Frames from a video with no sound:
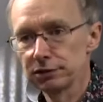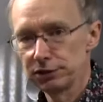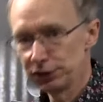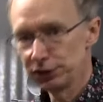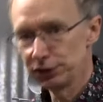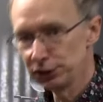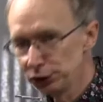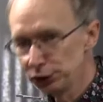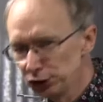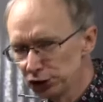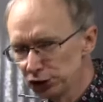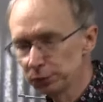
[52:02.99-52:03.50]

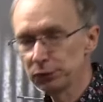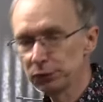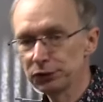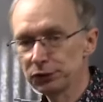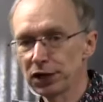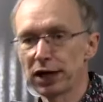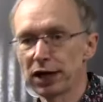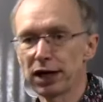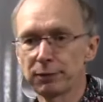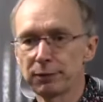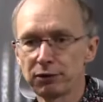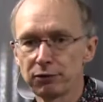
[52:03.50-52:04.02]
Usable
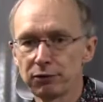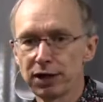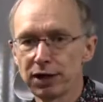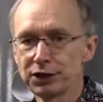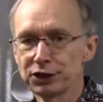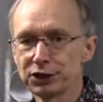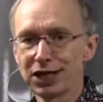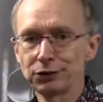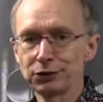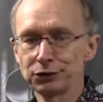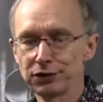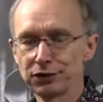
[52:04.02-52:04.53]
dynamic
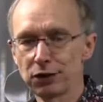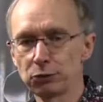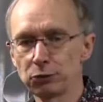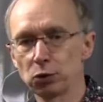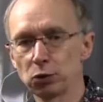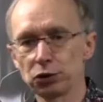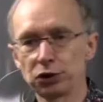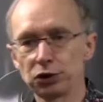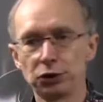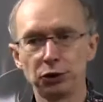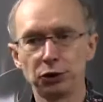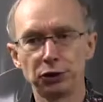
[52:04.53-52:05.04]
range out of that,
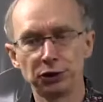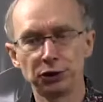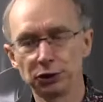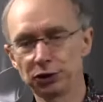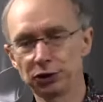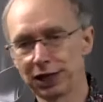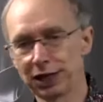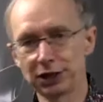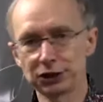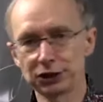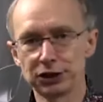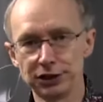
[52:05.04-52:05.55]
what you
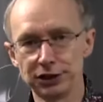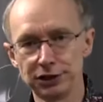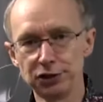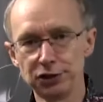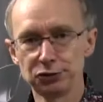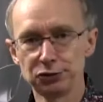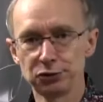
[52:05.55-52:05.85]
can actually use,